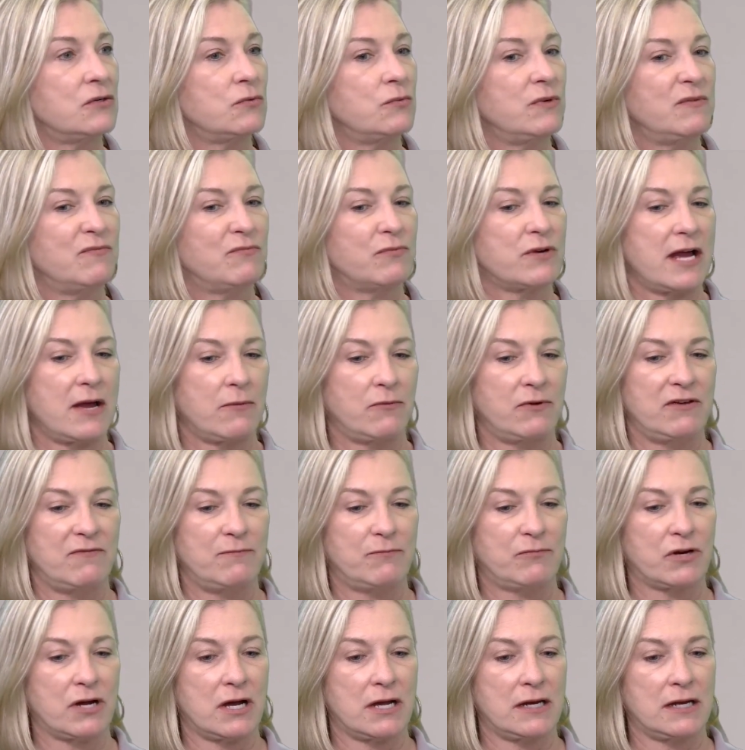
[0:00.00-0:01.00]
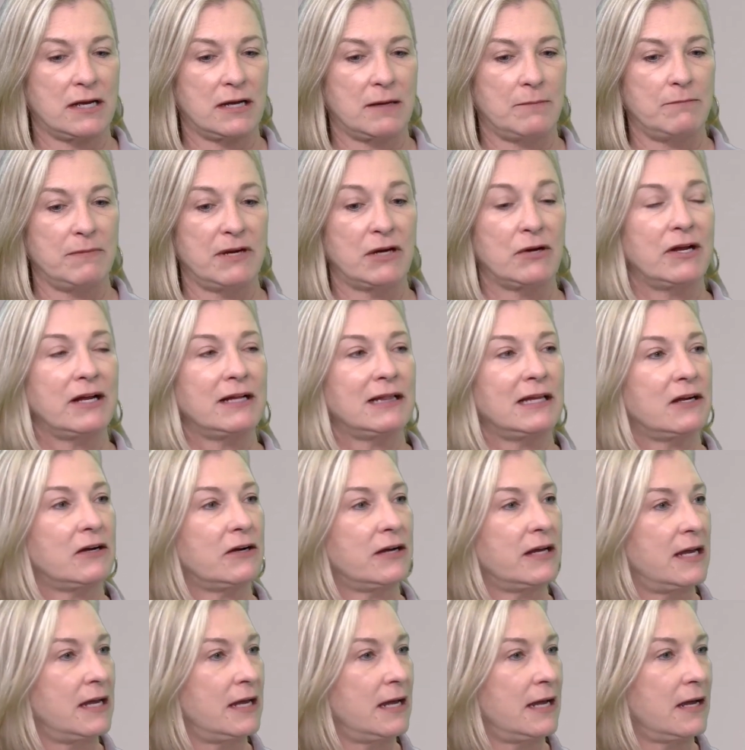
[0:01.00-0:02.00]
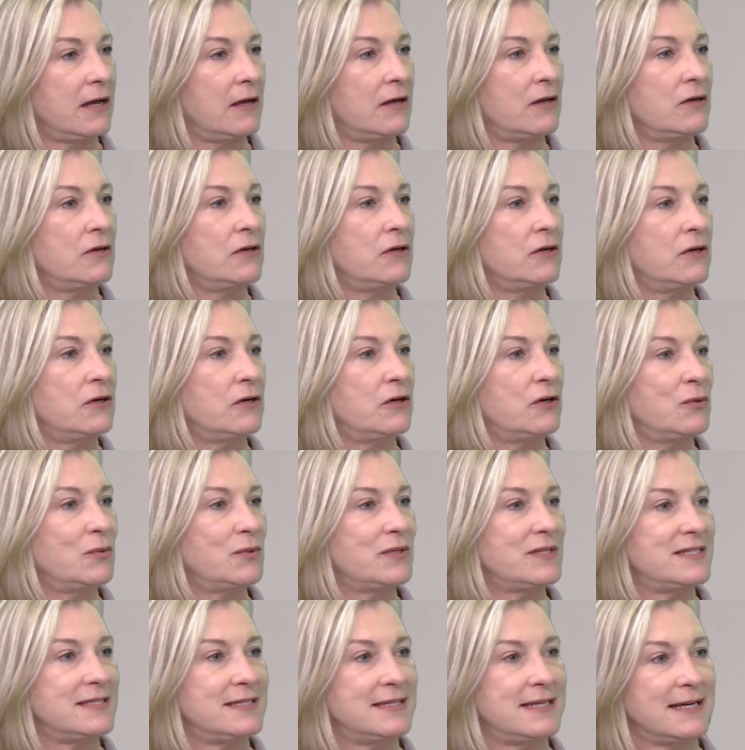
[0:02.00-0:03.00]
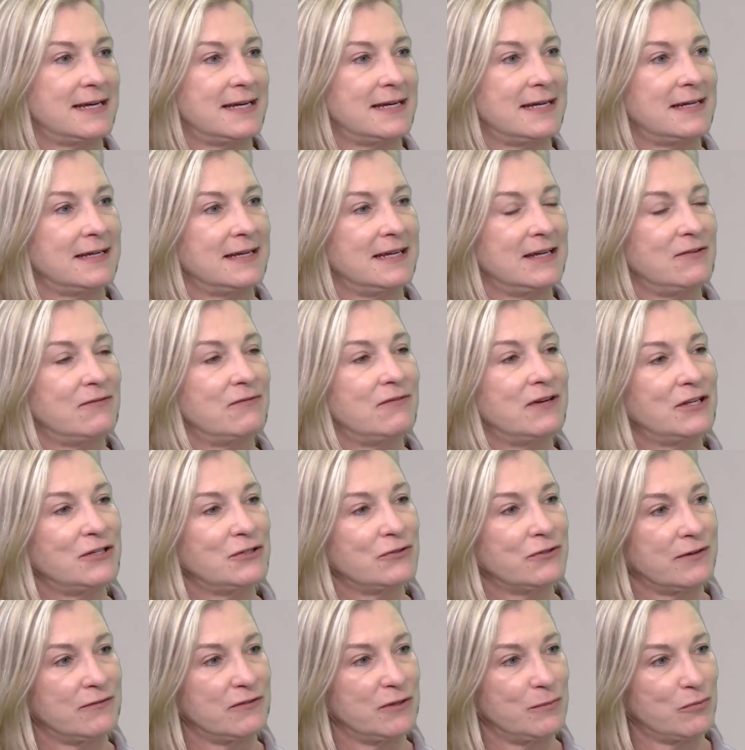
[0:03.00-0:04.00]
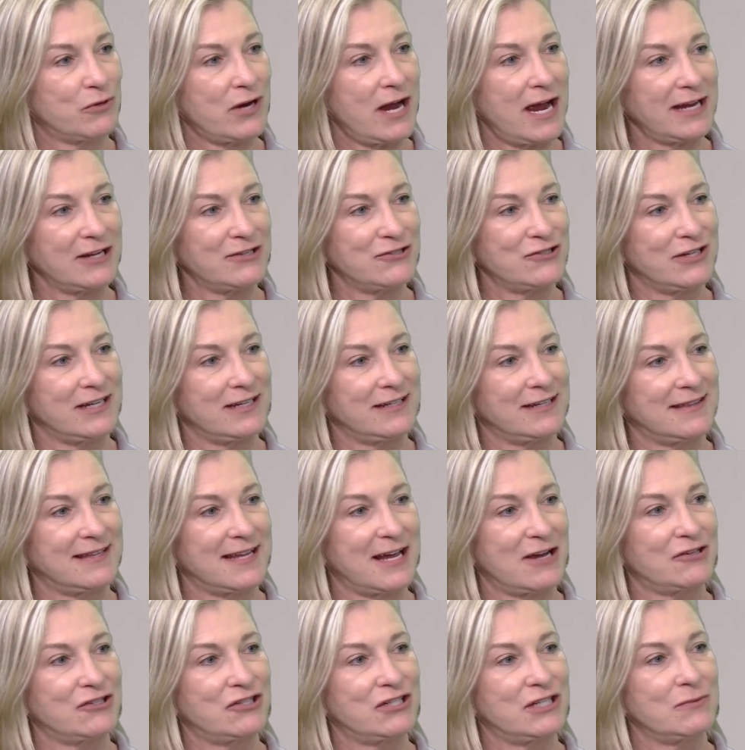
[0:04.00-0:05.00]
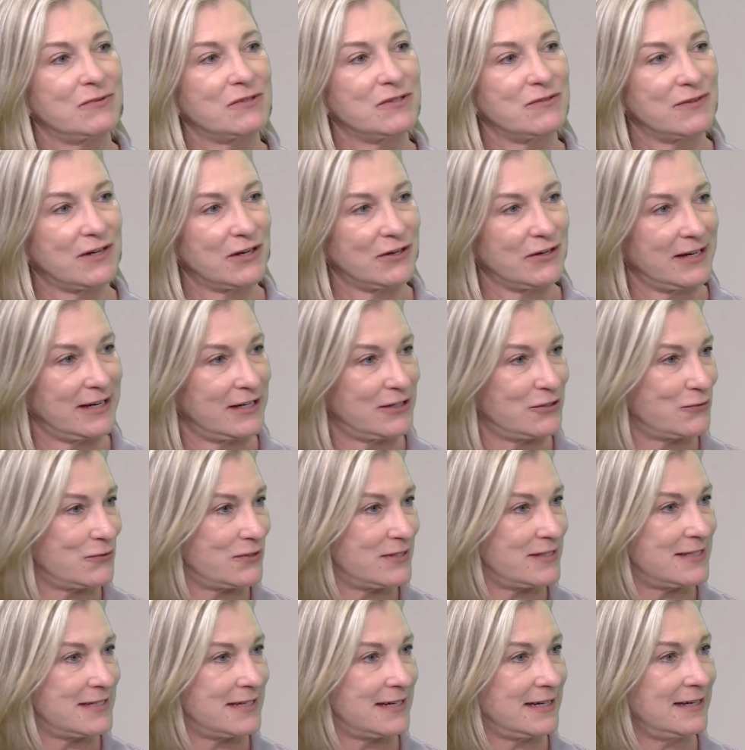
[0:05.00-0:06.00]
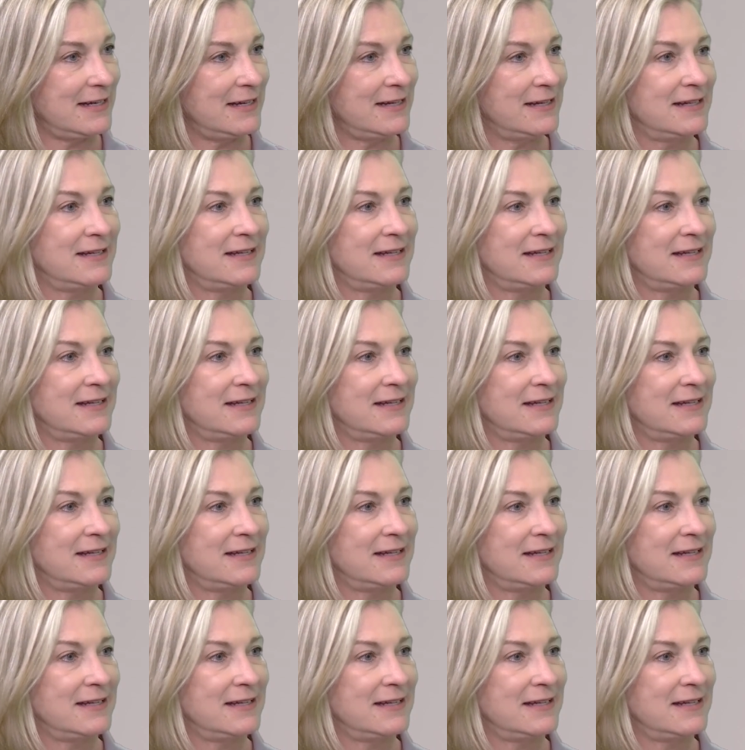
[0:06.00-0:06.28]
We've brought Mary Claire King, who was the inventor of the BRCA gene, and she was very interesting.